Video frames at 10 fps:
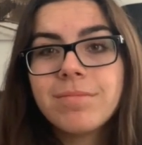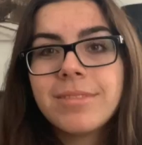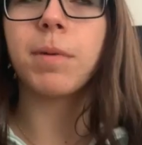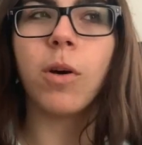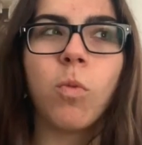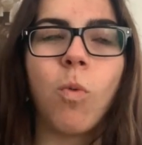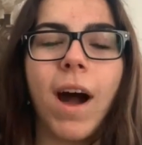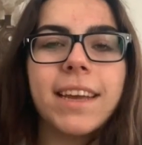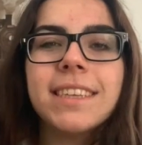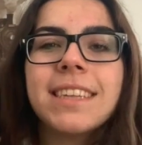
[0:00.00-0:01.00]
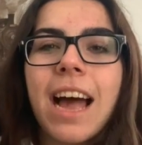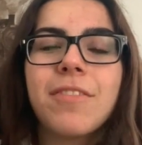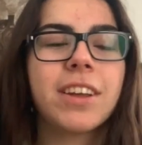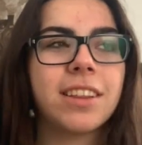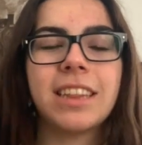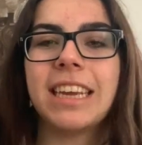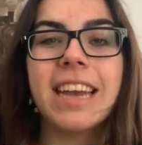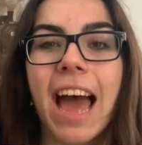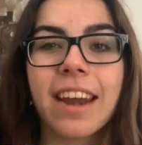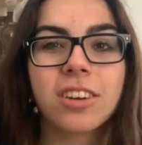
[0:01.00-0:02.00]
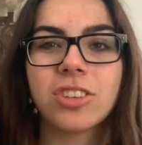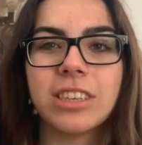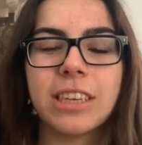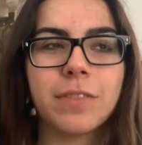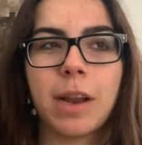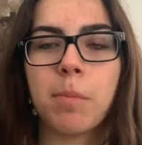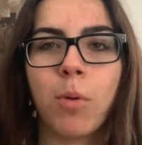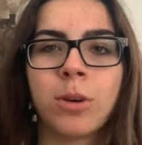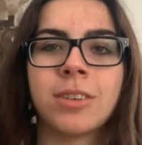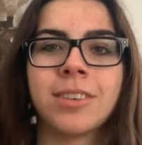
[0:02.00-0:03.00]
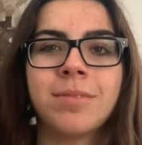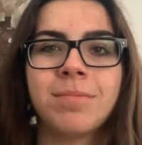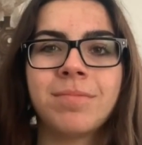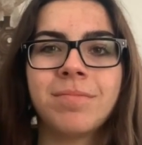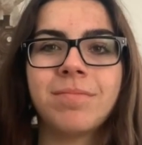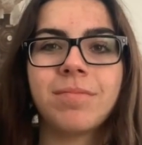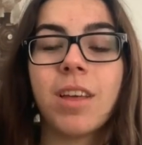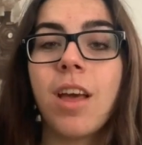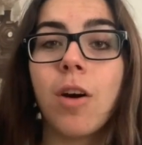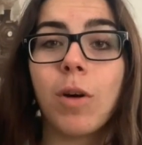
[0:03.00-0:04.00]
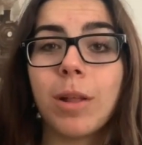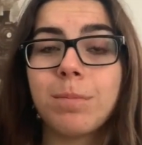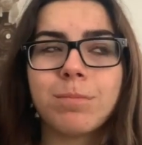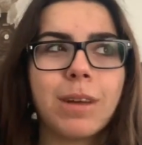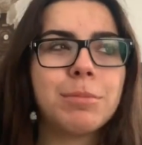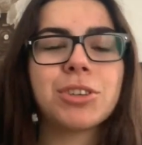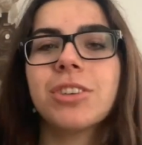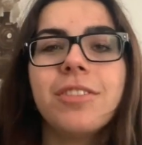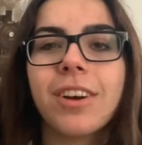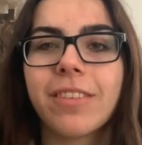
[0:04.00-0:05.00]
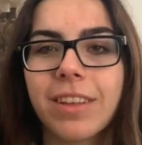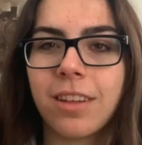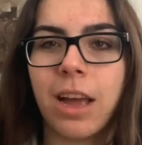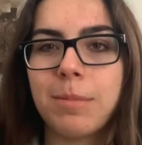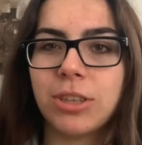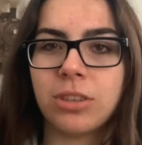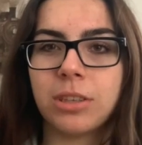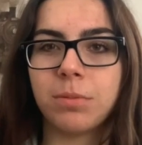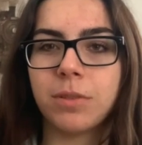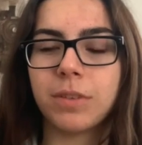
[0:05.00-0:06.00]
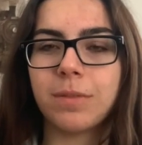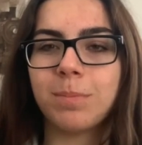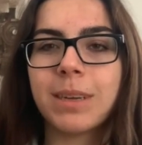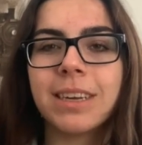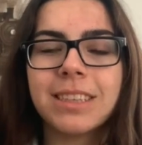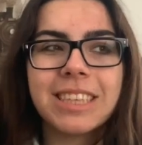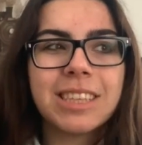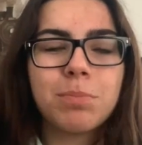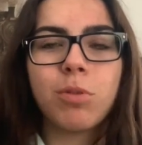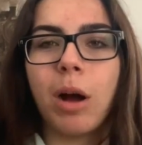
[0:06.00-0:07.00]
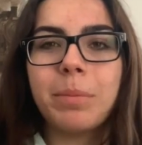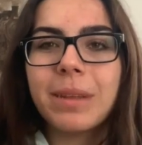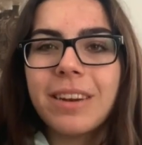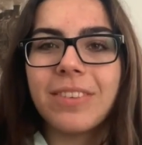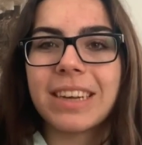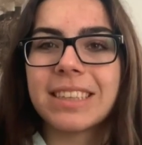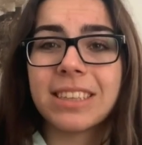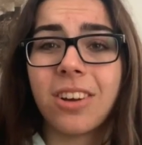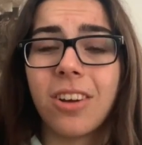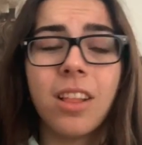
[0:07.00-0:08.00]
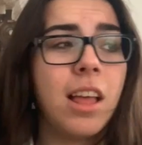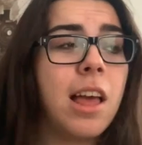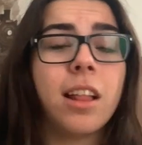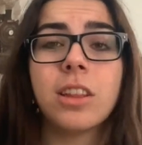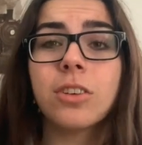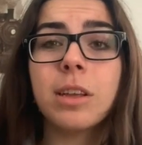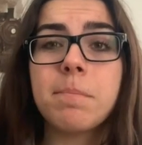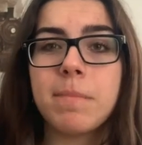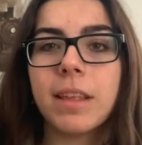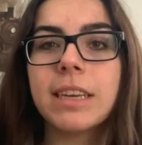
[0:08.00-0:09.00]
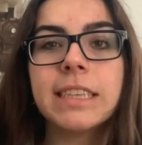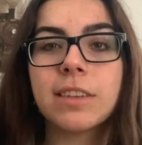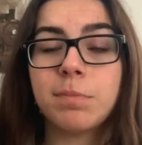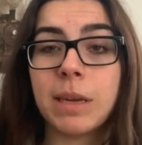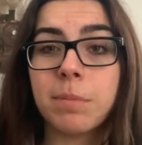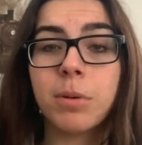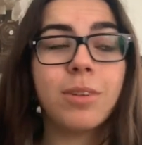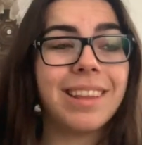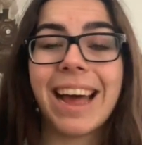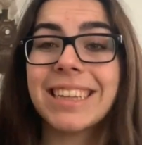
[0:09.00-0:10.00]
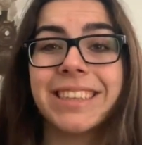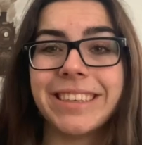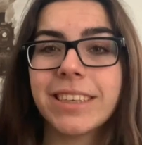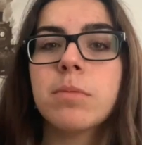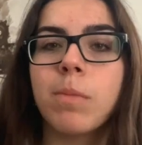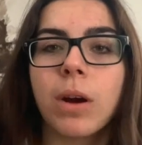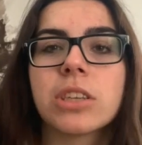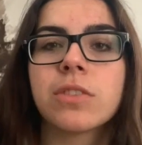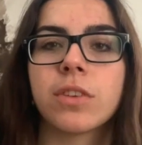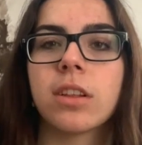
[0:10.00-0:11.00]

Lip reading: But why is having clean energy even important? Well, I'm sure you've heard of the climate change movement because it's a problem that affects us all. Literally millions of people last year marched for the